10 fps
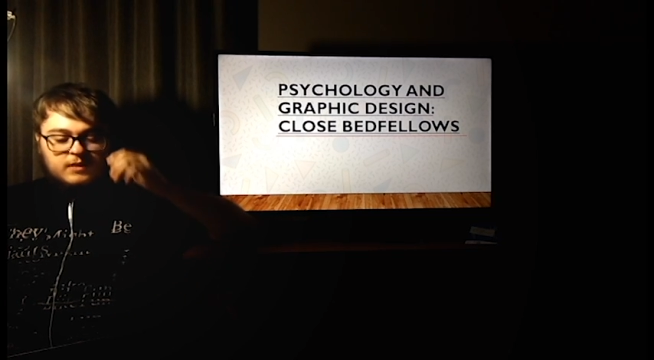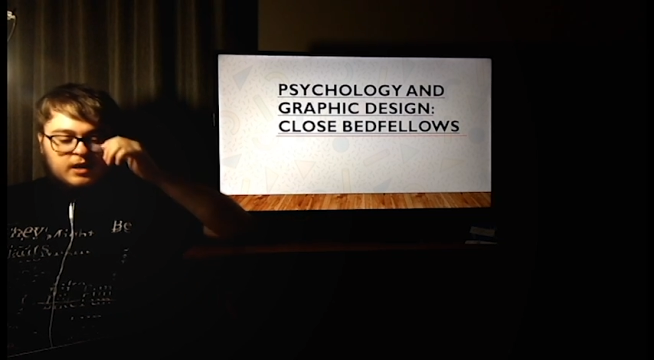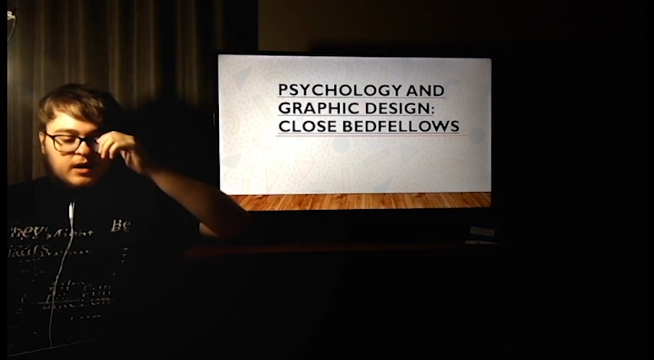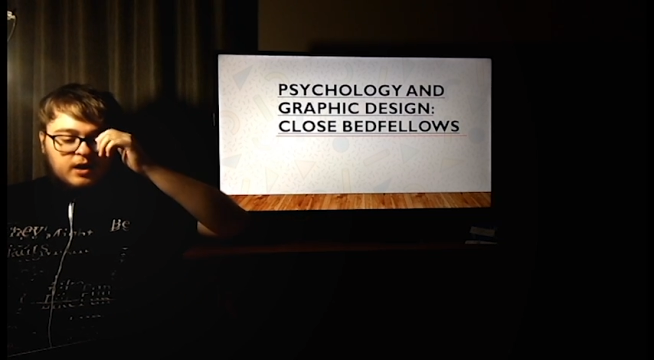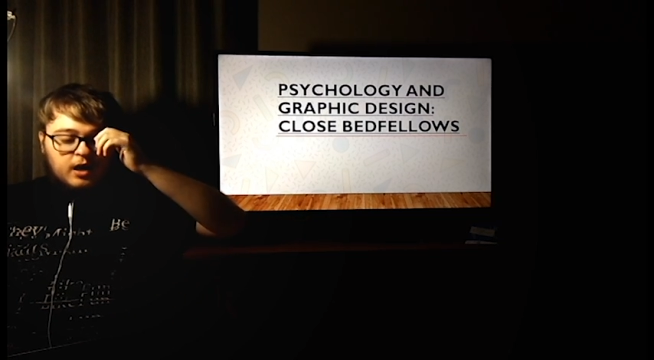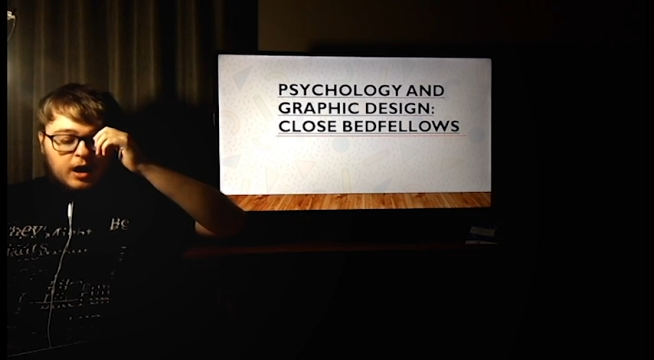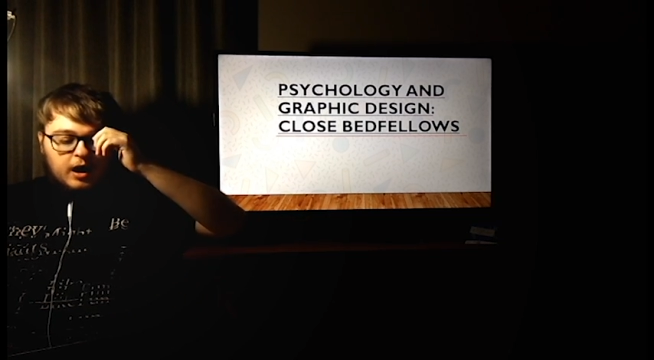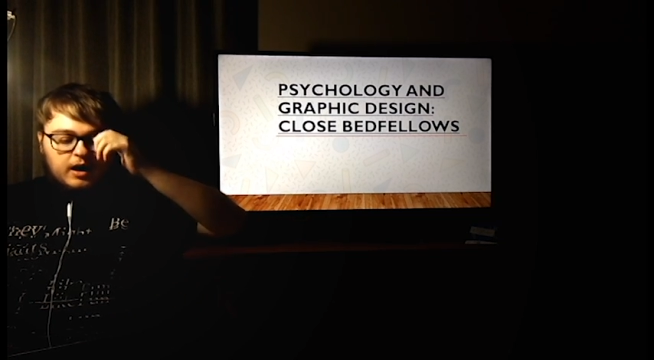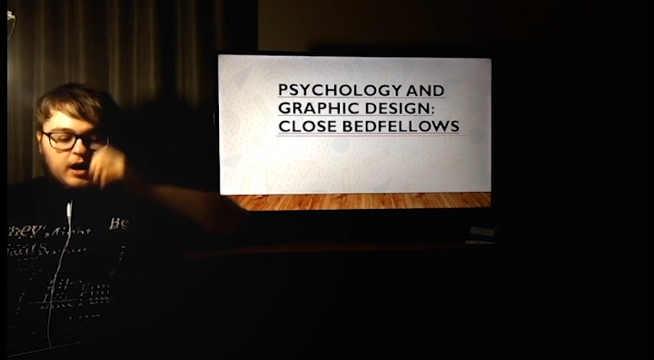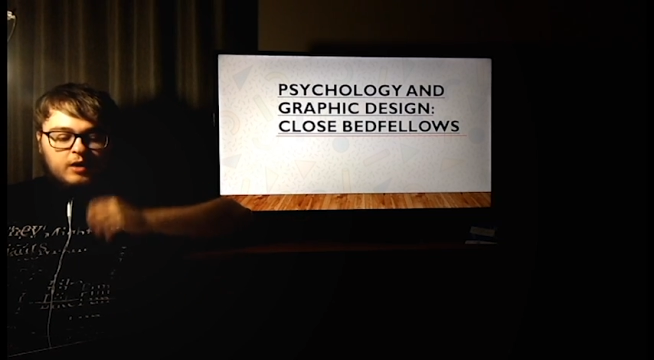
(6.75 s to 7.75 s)
I
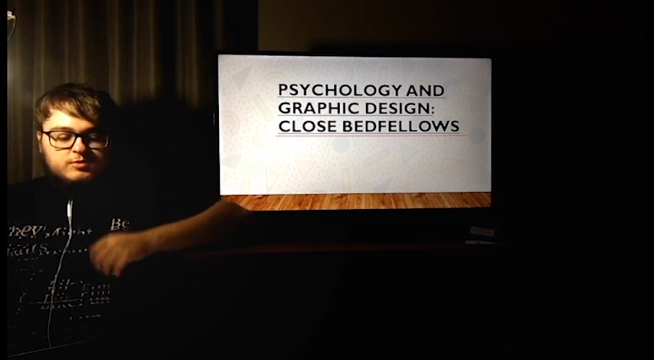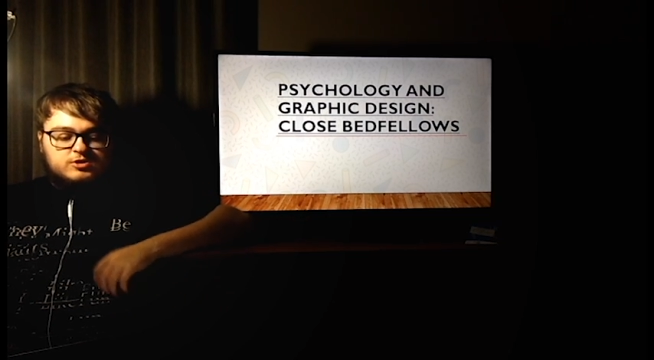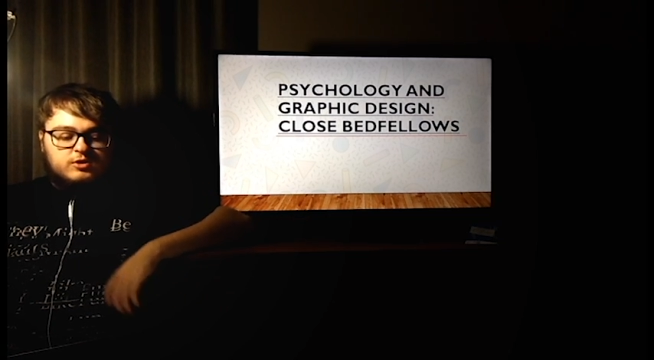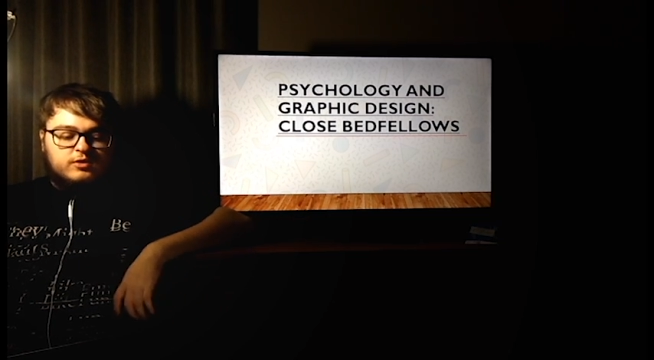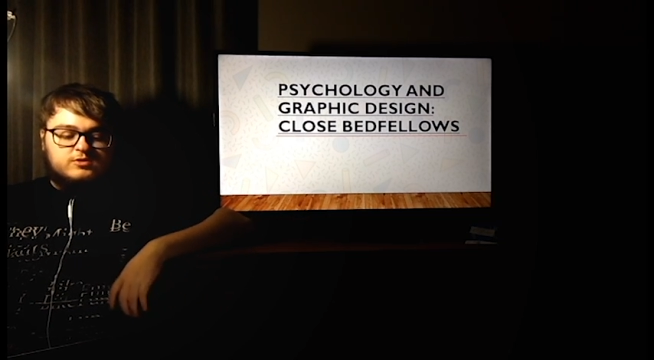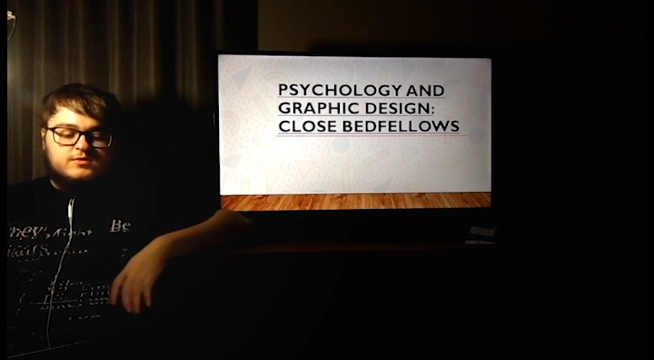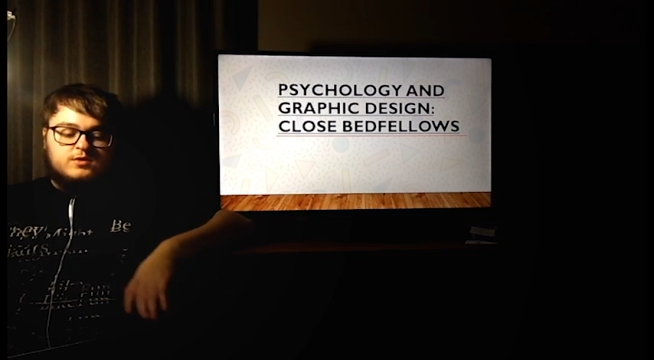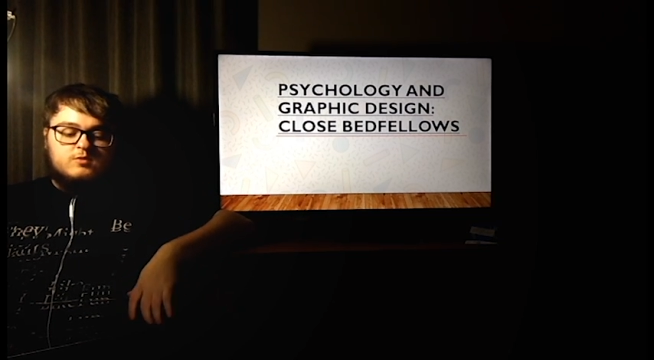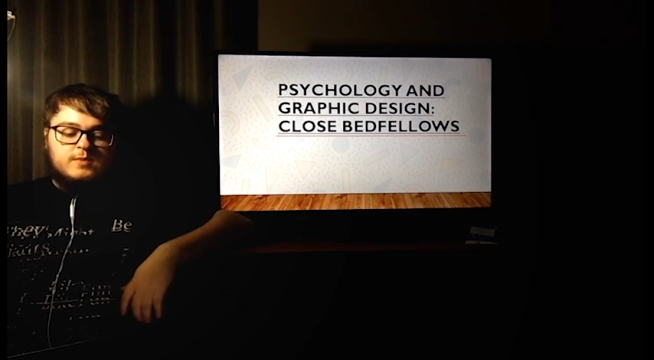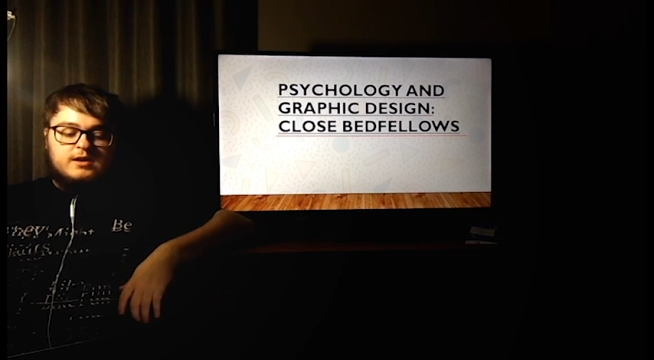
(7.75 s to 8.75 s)
hope to show those of
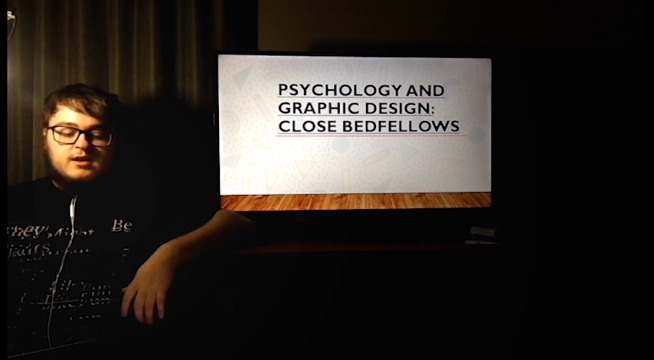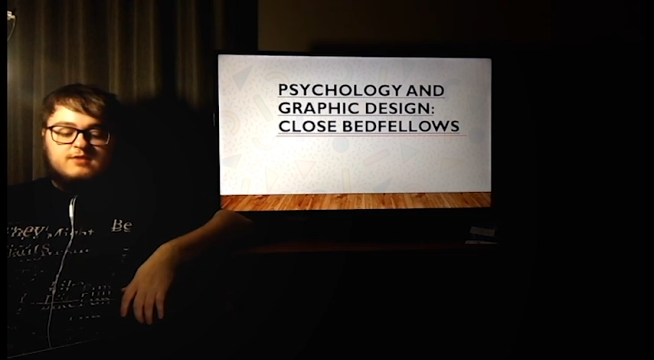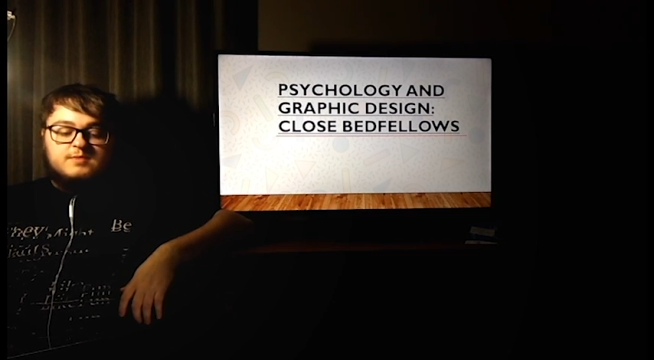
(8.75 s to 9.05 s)
you who may not